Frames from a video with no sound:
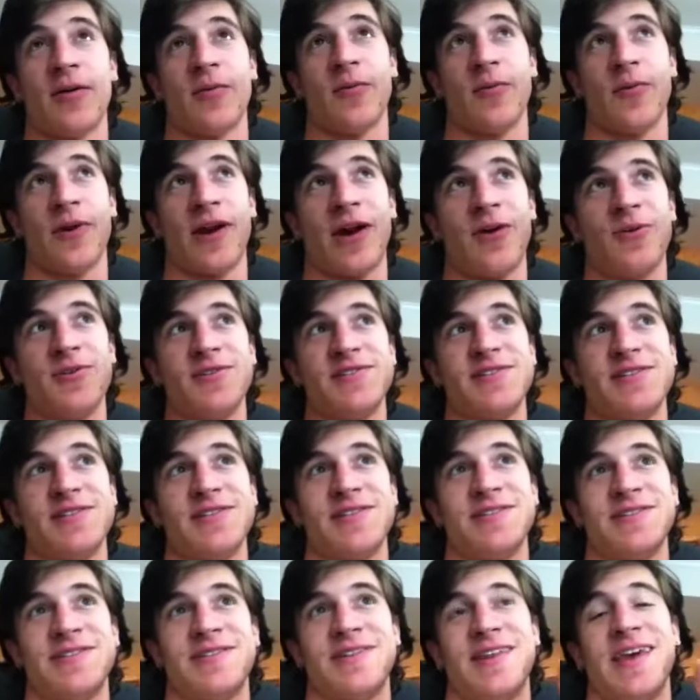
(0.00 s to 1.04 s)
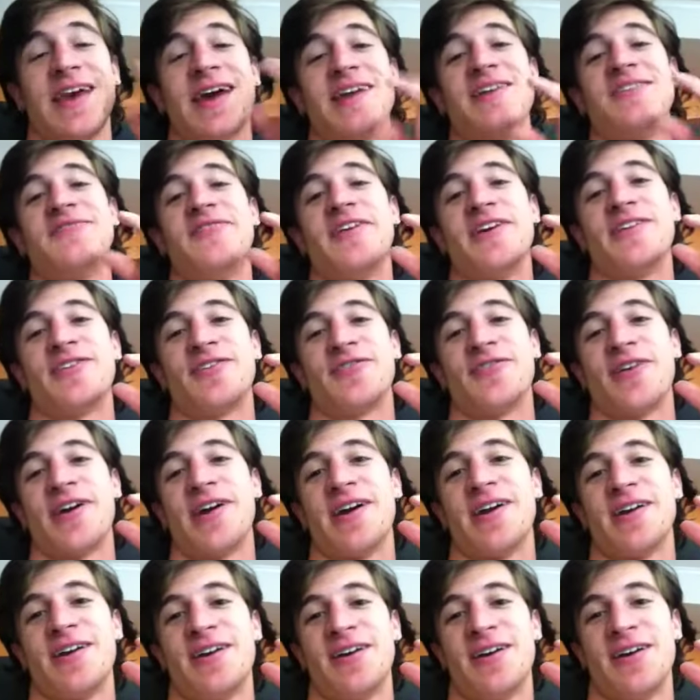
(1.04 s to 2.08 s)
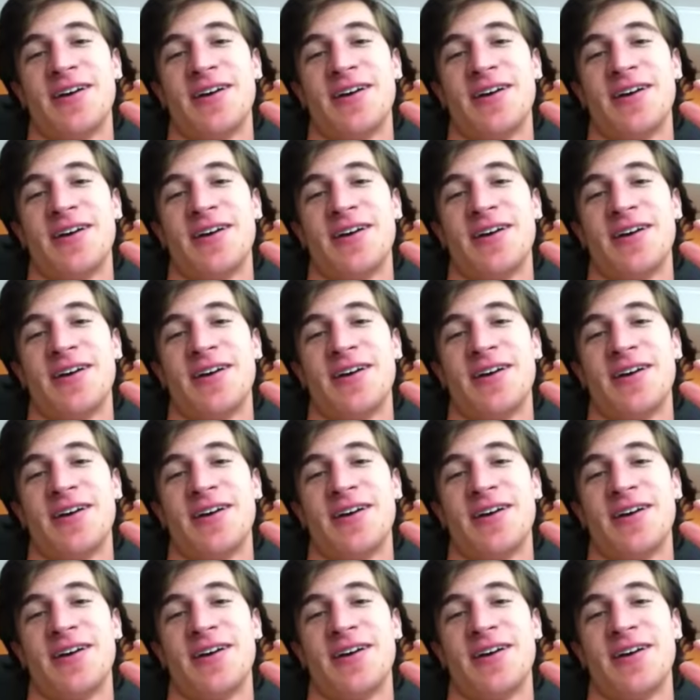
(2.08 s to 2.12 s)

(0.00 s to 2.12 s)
when I was in the end of 8th grade,